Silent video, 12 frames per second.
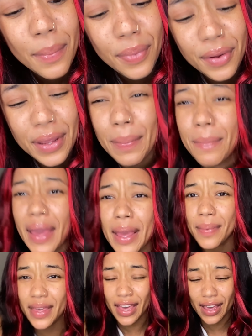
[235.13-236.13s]

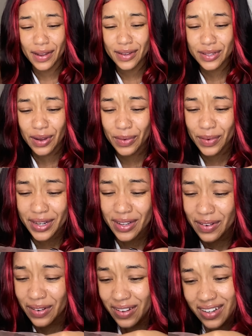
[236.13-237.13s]
pre-baby hairs already
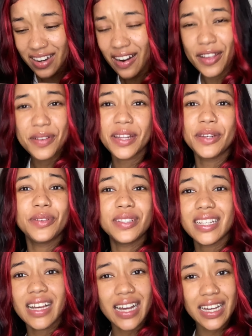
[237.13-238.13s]
on there. All you gotta do is
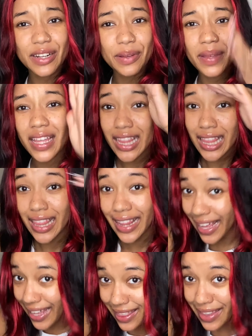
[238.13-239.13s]
cut them and
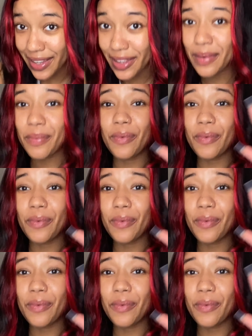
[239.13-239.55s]
lay them.